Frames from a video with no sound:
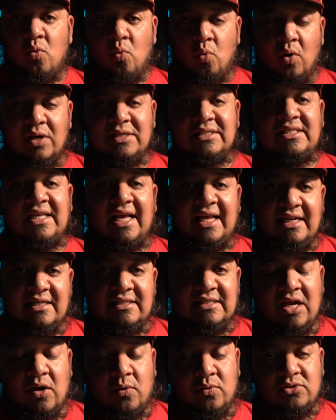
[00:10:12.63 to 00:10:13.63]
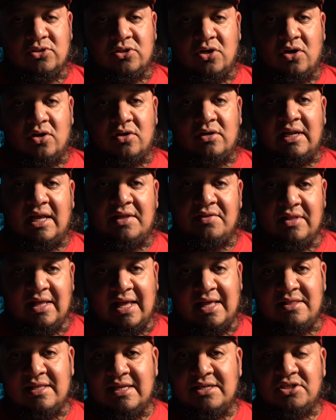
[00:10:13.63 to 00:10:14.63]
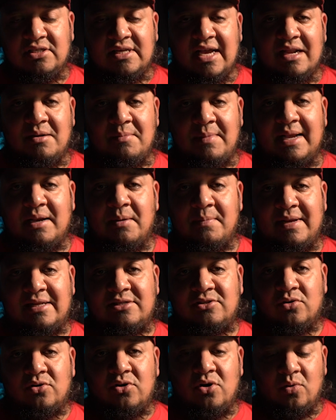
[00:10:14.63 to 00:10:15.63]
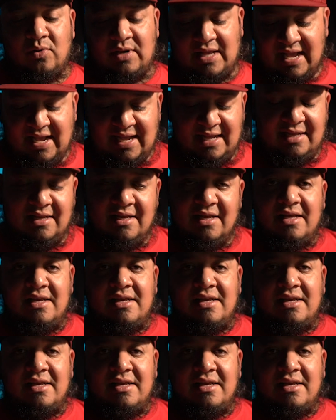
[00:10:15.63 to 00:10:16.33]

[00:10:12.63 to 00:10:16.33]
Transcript: what settings I was on, and then just kind of make a mental note. Hey,